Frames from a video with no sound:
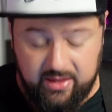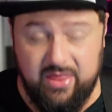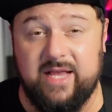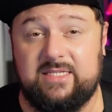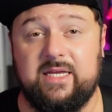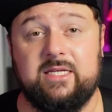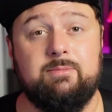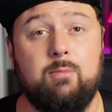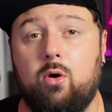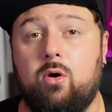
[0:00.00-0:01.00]
This is
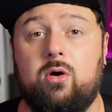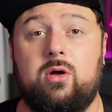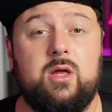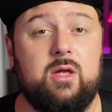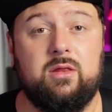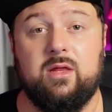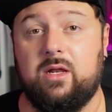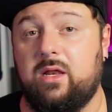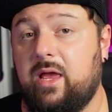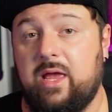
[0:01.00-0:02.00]
more
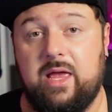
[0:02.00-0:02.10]
than